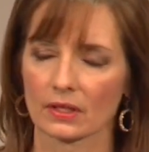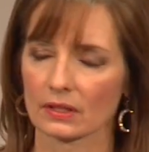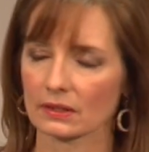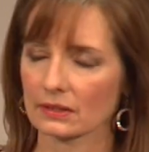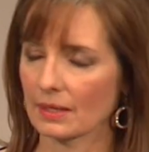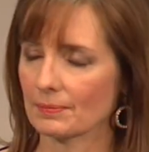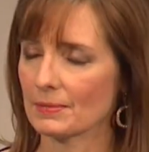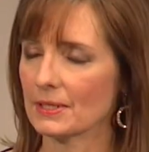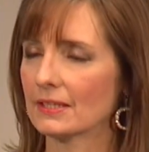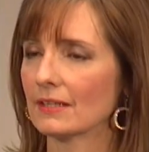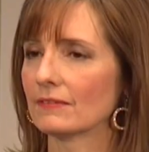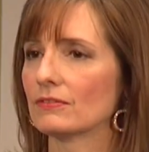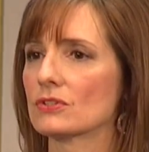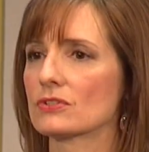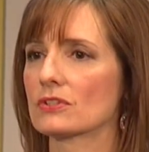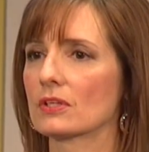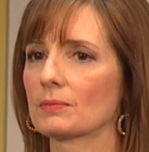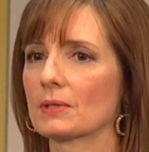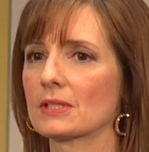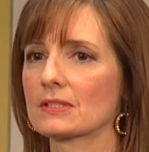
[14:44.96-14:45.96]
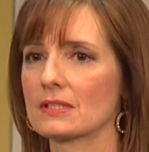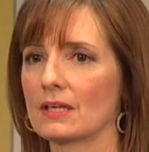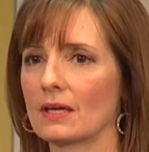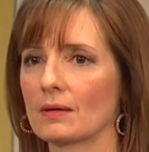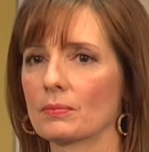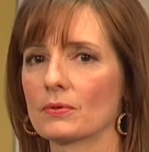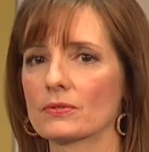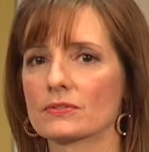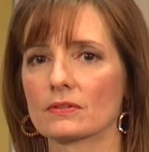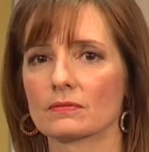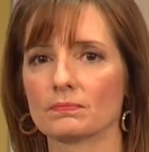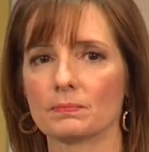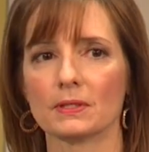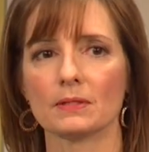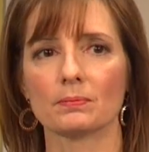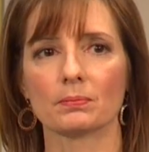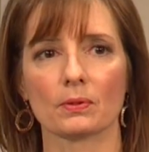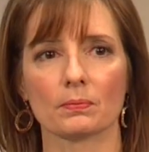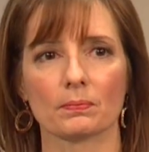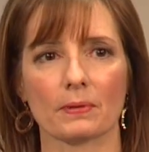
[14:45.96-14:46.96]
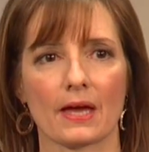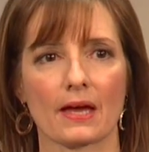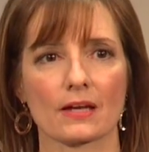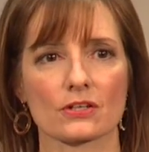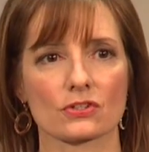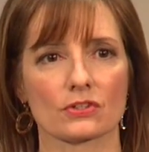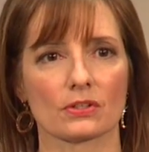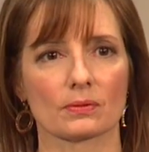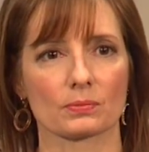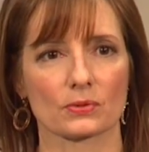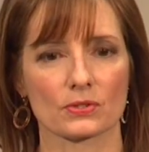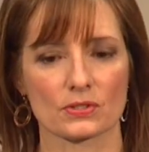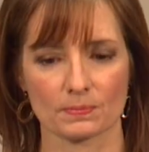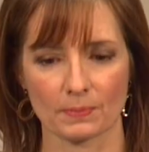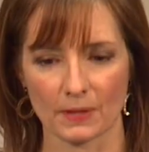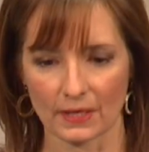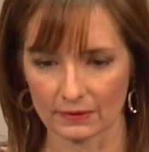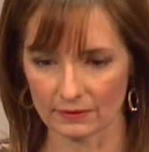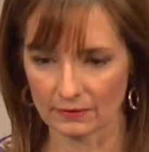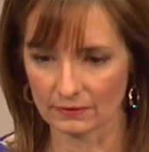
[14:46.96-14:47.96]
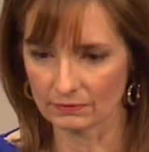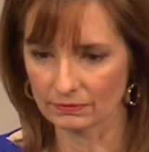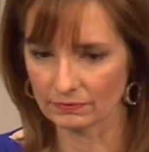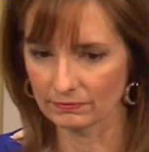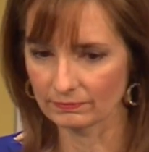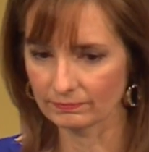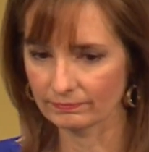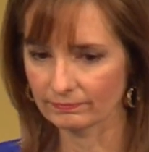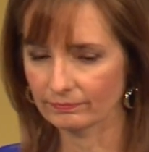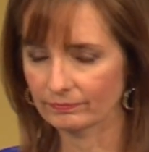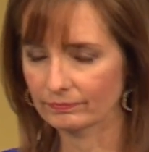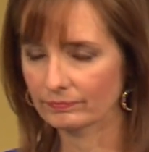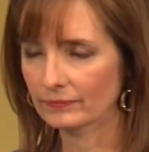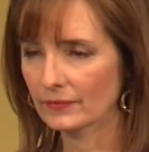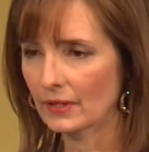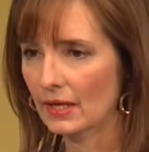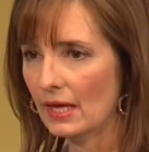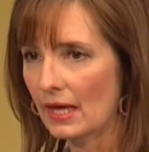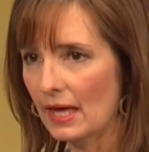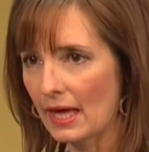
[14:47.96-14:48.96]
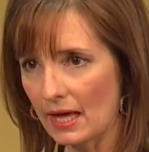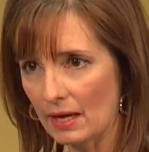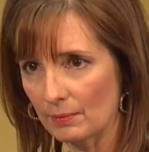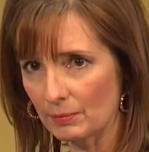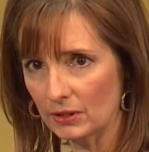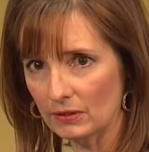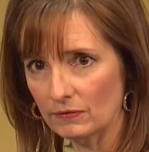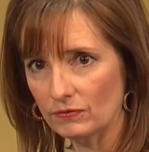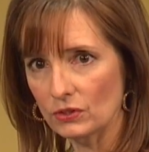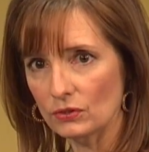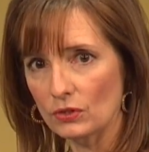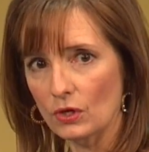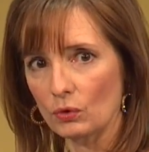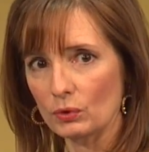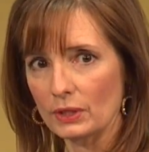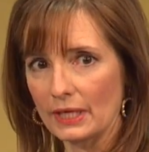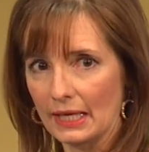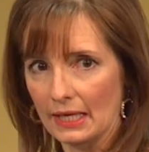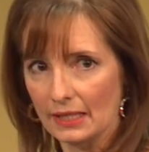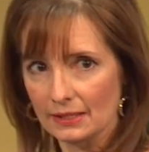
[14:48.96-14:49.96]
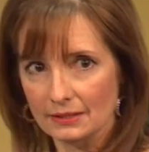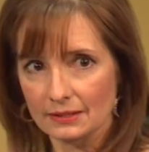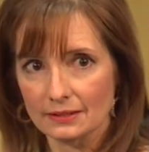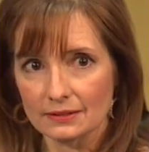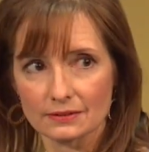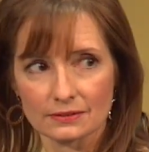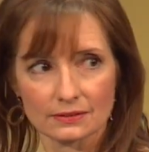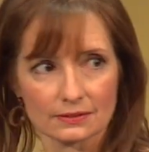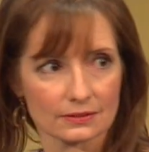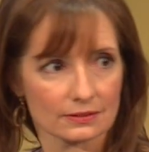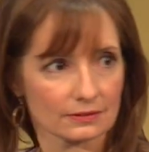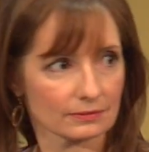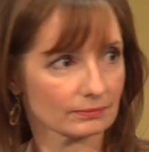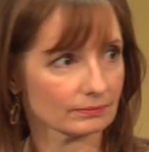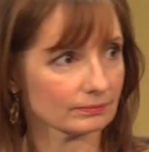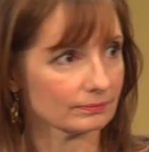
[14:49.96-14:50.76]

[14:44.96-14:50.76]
Let me give you some examples of people, passion, and perspective. How many of you know Gandhi's?